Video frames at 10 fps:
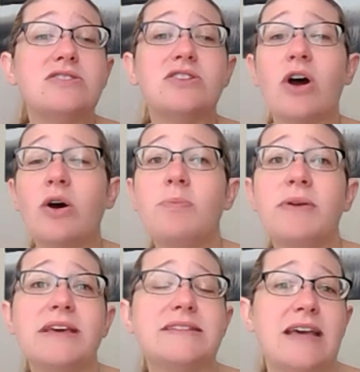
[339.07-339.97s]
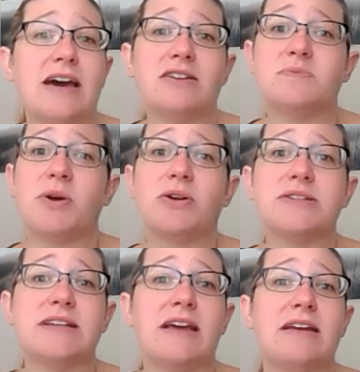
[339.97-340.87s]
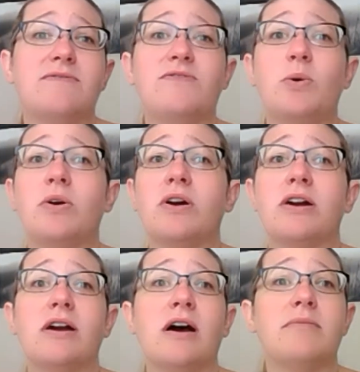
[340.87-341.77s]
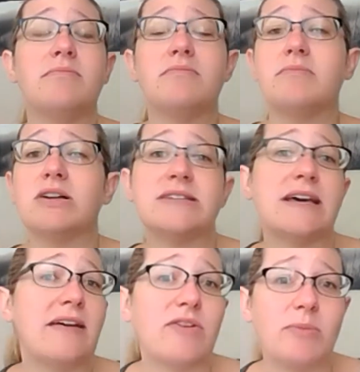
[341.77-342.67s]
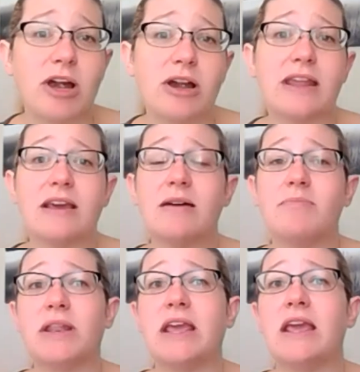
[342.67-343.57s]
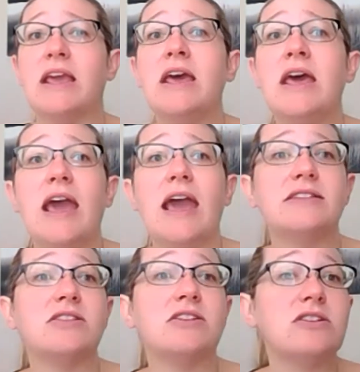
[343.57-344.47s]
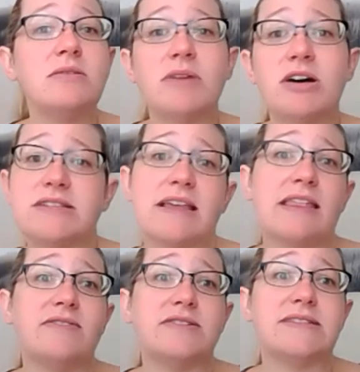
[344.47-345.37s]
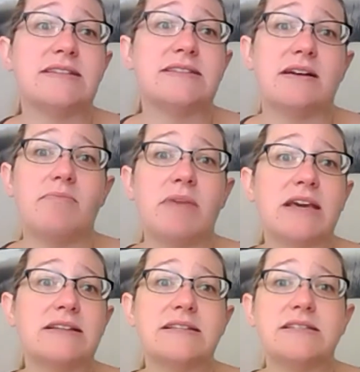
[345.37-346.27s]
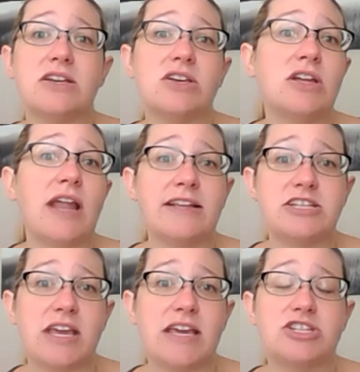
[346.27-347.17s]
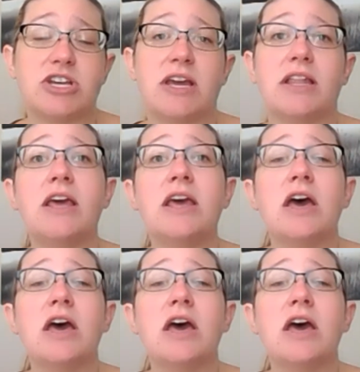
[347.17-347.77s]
Go be a salesperson for a multi-level marketing company and learn the multi-level system because it's a good education.